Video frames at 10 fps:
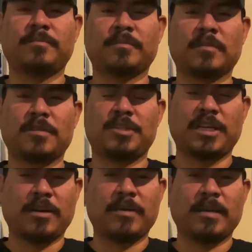
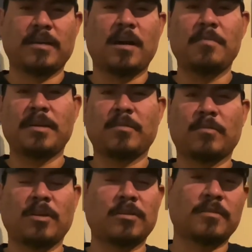Share it, comment. What
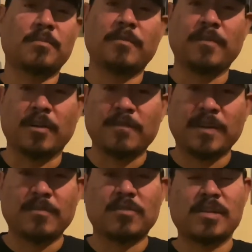are some of your
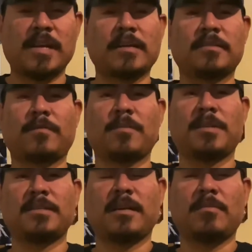favorite tracks from
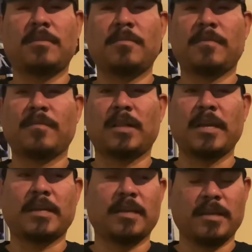this album if you like
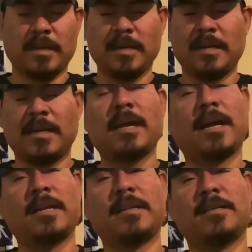it?
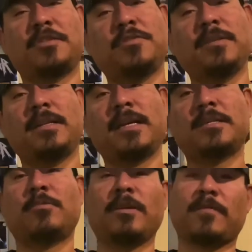And tune in next
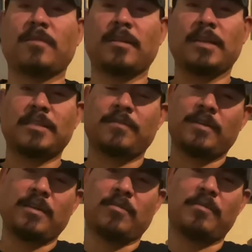week for the next
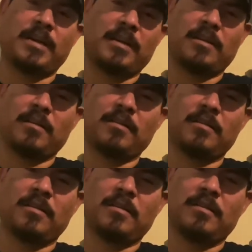video, man.
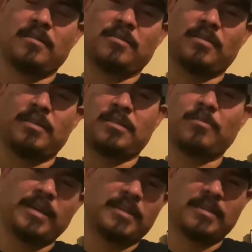So this
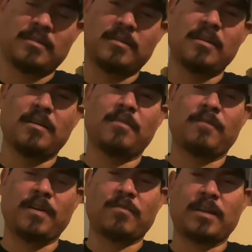week's
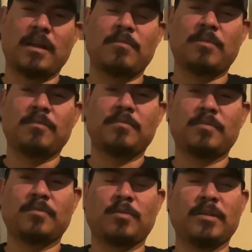favorite album
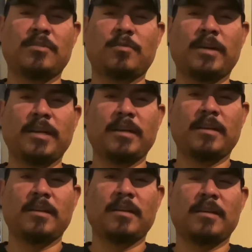2020
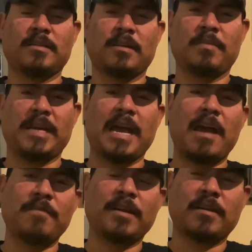gonna be
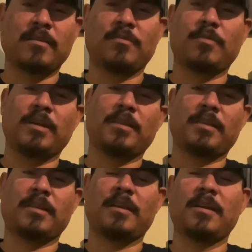Havok with
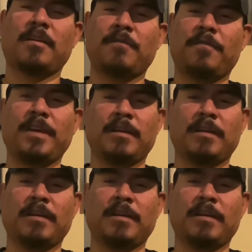V.